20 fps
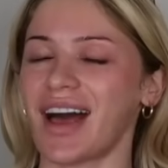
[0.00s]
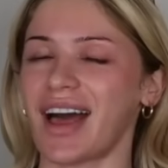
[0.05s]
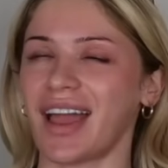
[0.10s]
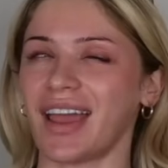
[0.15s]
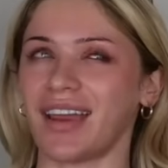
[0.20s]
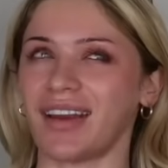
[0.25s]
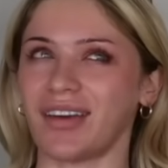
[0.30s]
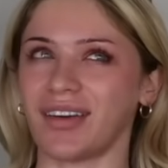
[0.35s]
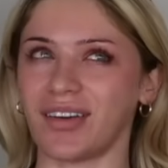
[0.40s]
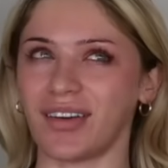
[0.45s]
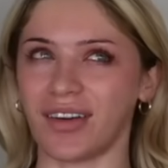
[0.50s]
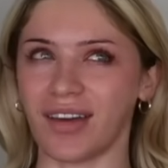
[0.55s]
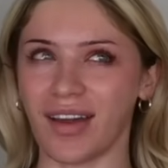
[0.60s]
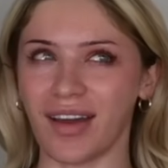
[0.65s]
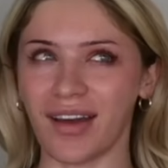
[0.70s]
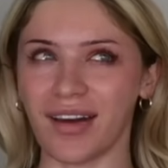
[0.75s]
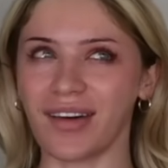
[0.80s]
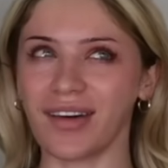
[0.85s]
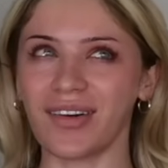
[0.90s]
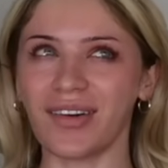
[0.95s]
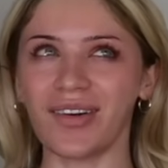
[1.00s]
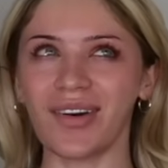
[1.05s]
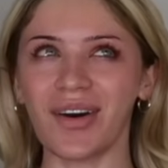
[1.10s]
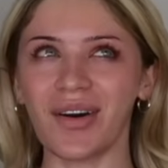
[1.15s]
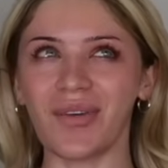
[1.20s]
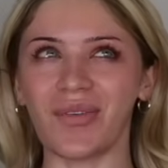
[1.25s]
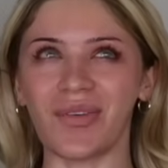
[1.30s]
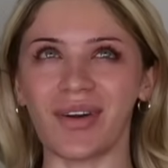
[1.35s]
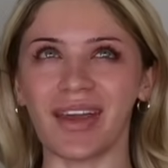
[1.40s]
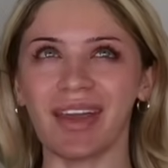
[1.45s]
I
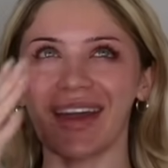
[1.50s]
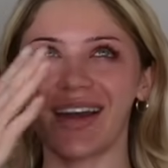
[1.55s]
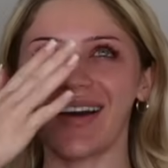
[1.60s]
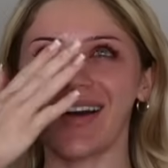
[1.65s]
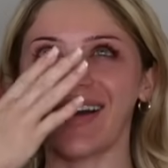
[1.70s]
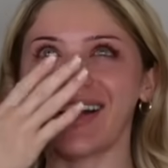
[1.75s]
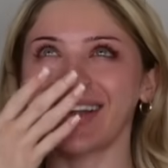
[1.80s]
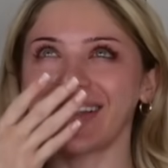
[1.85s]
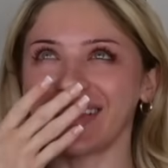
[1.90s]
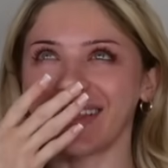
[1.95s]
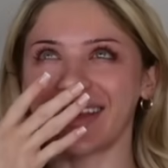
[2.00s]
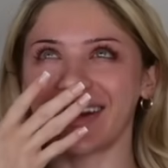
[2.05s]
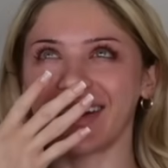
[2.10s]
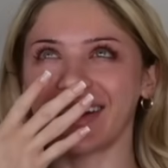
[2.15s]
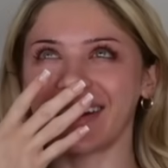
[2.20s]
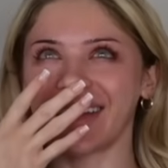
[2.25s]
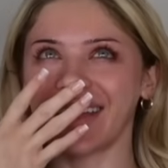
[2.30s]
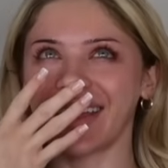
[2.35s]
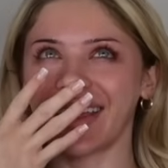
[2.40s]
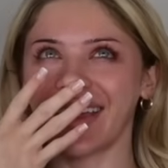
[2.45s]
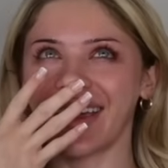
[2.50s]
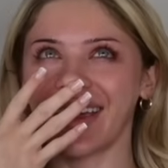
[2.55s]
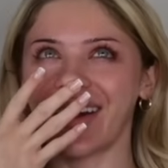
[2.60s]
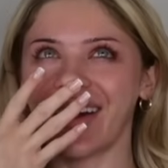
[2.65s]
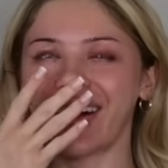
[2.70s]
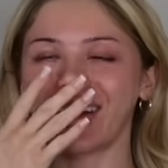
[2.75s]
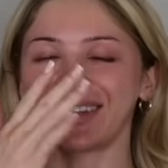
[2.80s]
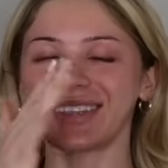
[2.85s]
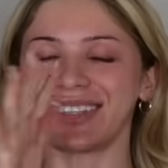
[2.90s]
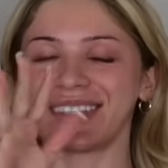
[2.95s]
know we are literally
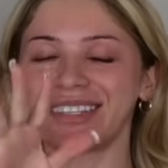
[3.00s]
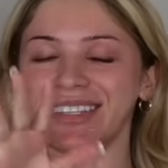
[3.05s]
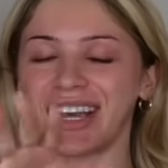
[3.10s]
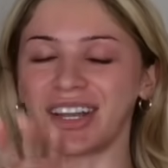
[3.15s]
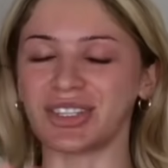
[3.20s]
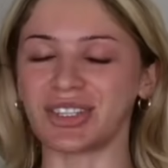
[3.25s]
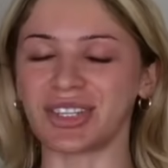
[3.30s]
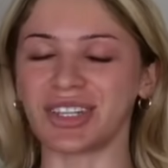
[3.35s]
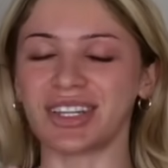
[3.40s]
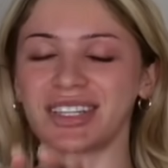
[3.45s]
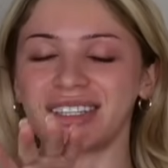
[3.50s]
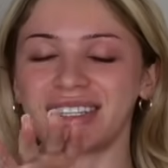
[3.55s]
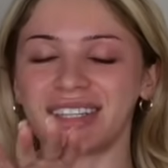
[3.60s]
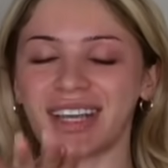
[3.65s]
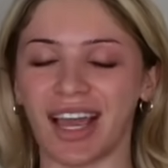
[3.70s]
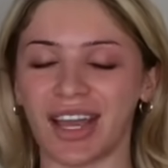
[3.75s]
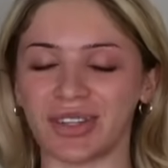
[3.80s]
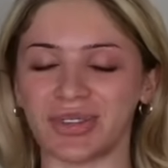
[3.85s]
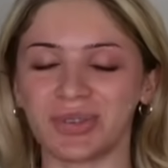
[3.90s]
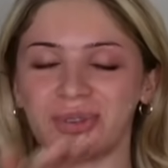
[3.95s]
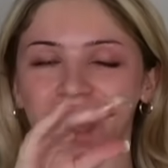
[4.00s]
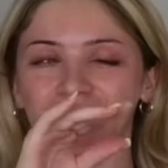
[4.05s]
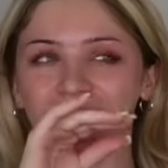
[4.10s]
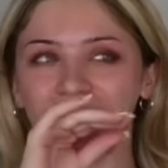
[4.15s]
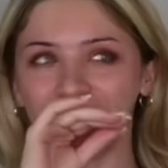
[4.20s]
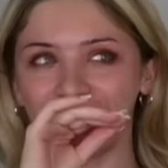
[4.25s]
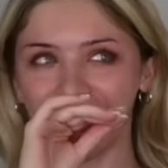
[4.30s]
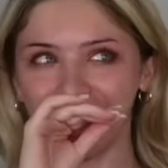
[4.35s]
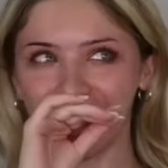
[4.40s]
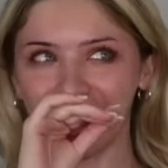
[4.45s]
on such a good
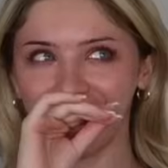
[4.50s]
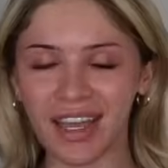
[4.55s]
schedule.